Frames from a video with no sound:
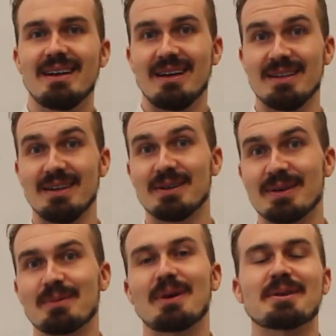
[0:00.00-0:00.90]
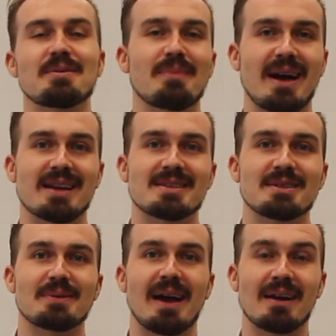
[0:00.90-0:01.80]
Hello and welcome back
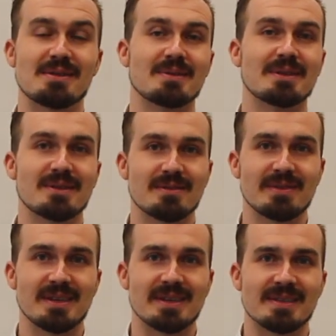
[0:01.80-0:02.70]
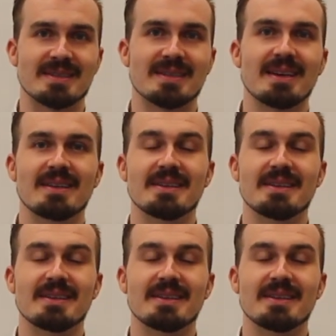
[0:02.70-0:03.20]
to Andrew Intervenes.